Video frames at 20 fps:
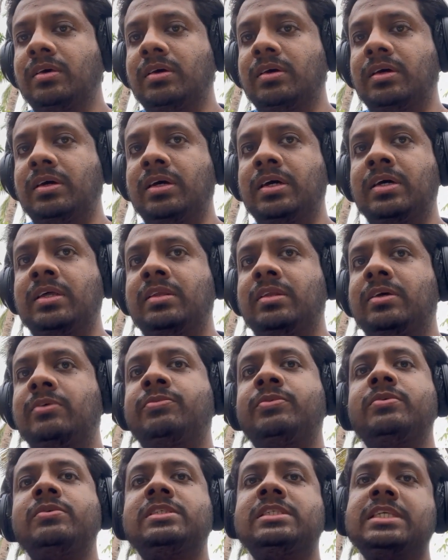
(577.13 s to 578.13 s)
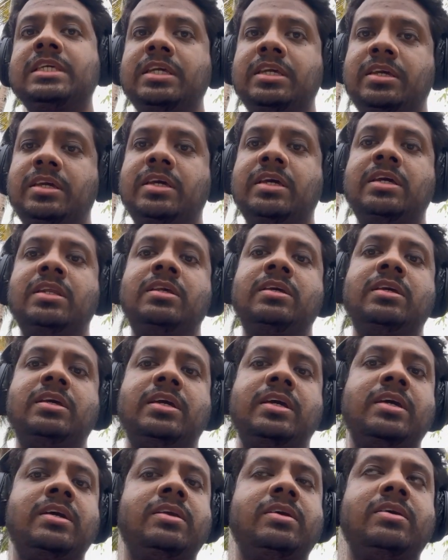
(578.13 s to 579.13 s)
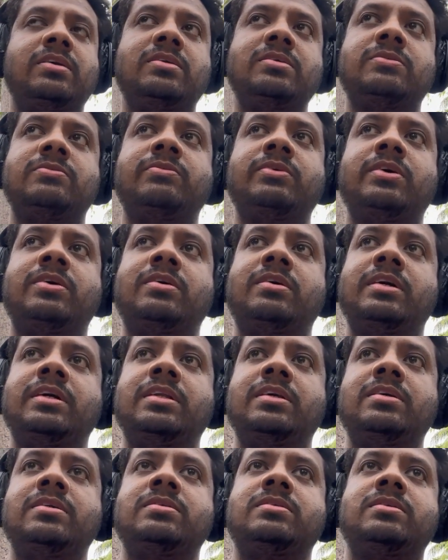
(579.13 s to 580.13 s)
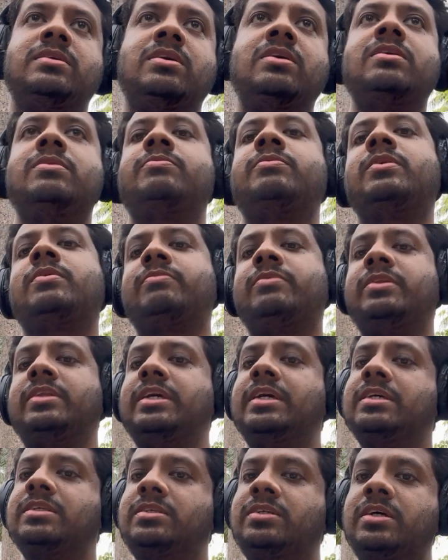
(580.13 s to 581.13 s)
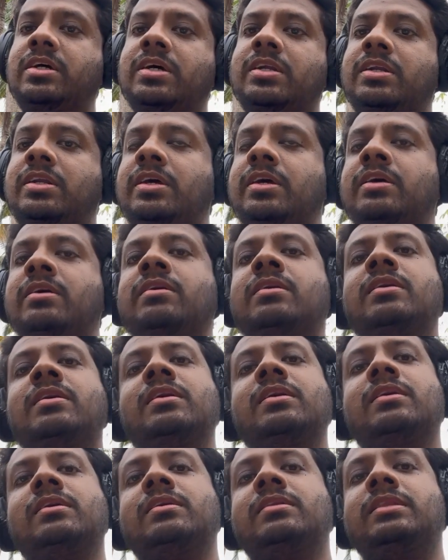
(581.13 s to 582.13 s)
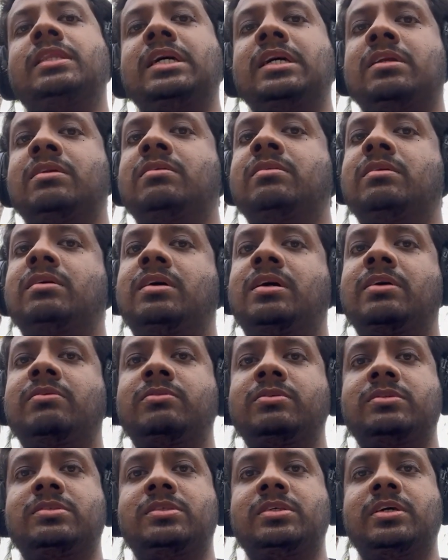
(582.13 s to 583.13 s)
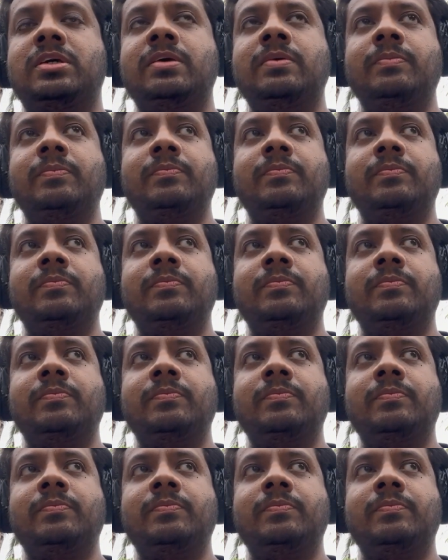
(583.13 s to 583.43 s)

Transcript: And if you see any areas where it is not properly extracting, then I would say